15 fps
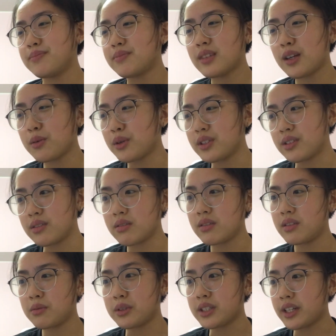It was
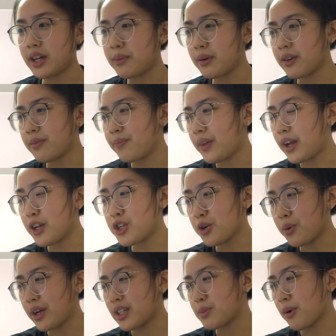a nightmare, and I don't
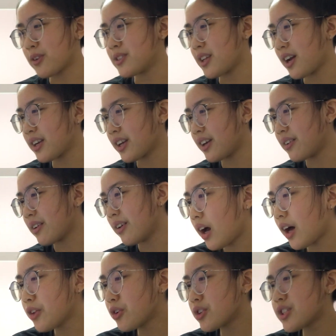want to experience that again.
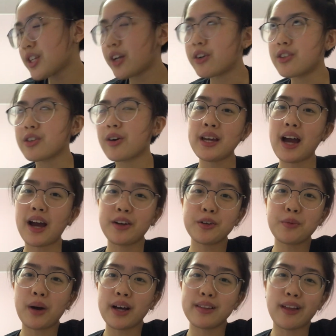Other stunners. Okay, I don't know
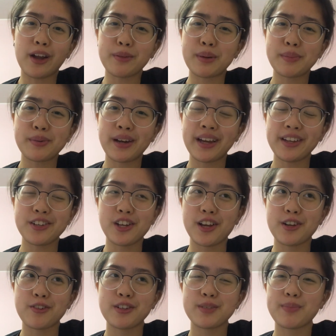why a lot of people hate
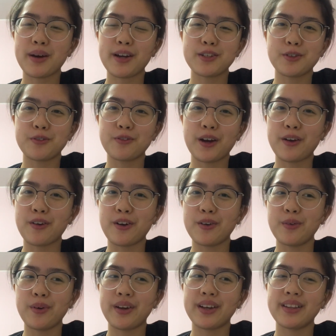Enchantress, but I don't find her
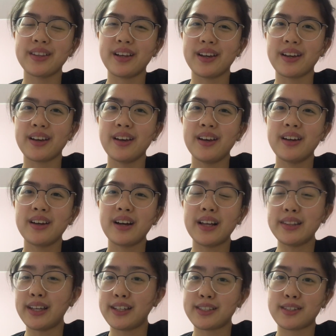annoying. Like,
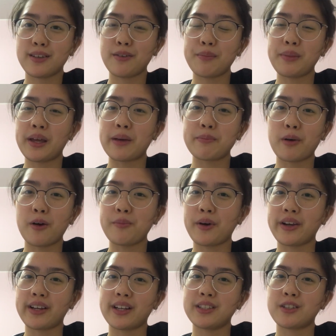unless if I'm playing Bonbon
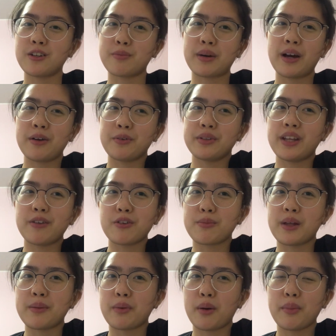against her, but I will never
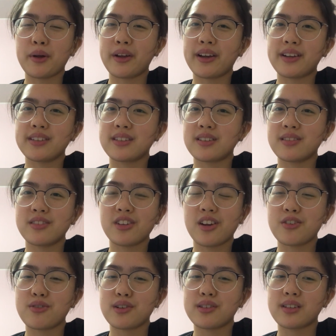play Bonbon against
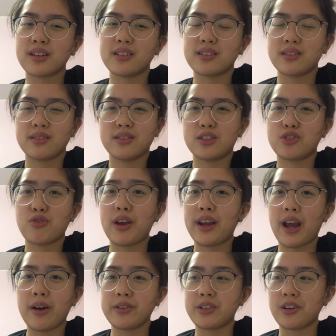Enchantress because straight
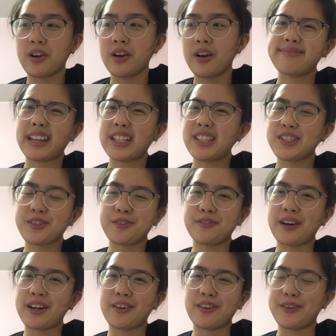counter. I just don't
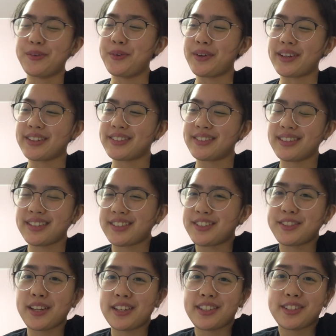find her annoying.
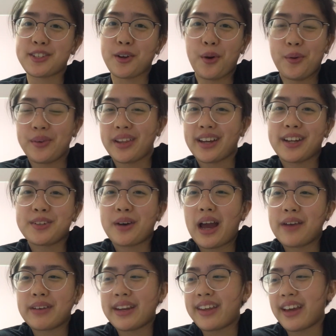I just don't. Like, I don't
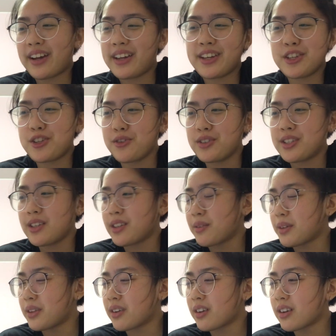have any issues dealing
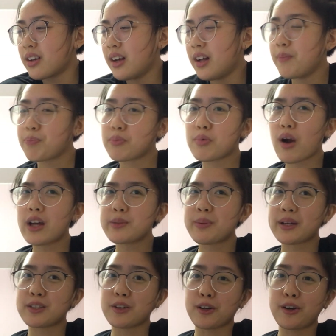with her.
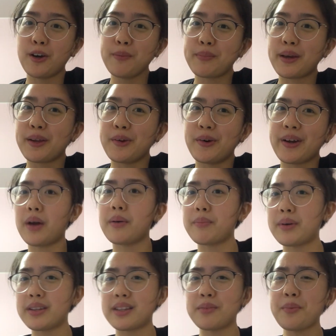Prospector could be annoying,
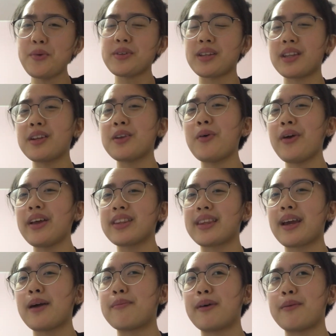but the annoying
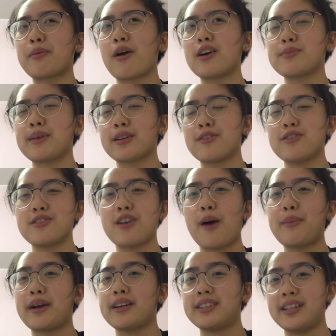thing about Prospector is not
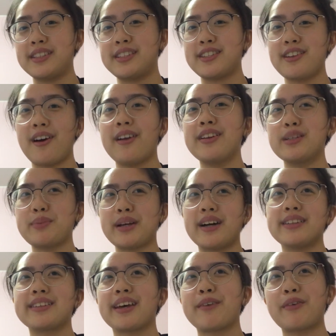because he can stun, it's
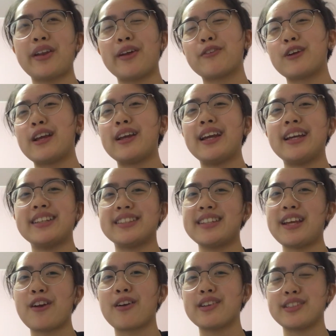because like whenever he's
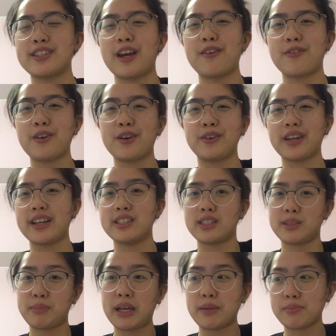near a cipher, he'll get a
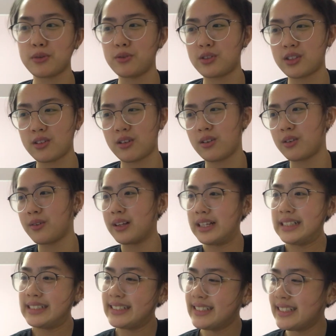speed boost. So
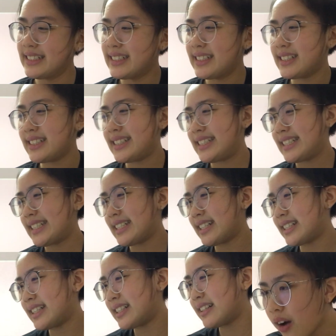yeah.
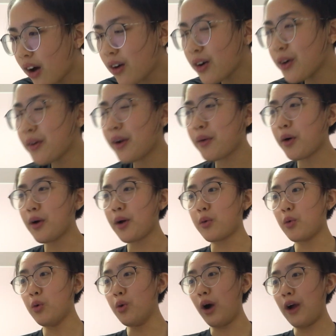All right. Okay.
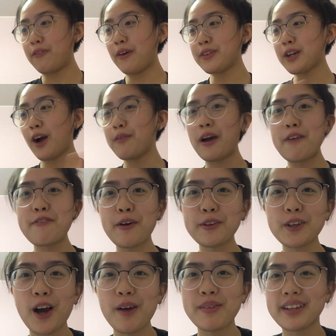Ooh, I found the
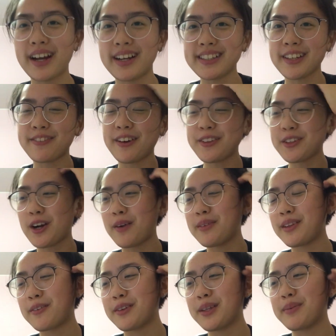comment, guys. I found the comment
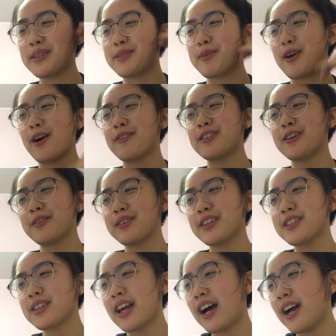that really pissed me off. So this
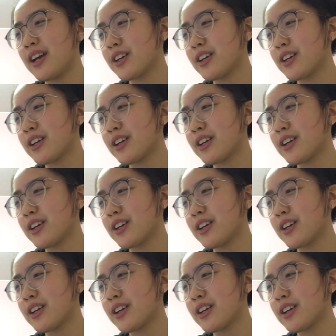guy